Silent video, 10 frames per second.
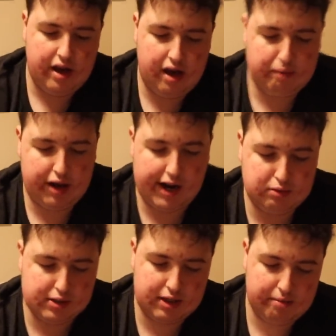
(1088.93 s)
And I
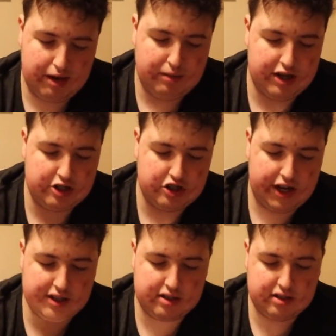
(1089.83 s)
just wanted to minimize the
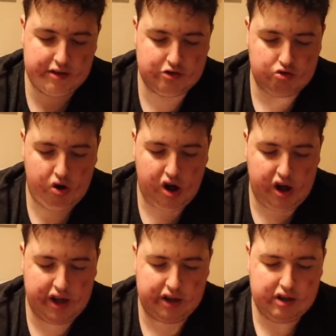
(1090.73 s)
chances of
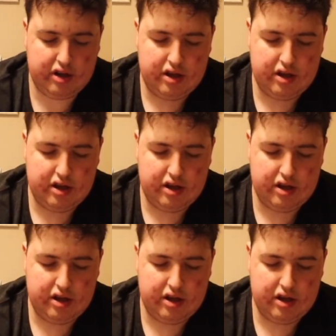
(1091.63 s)
drawing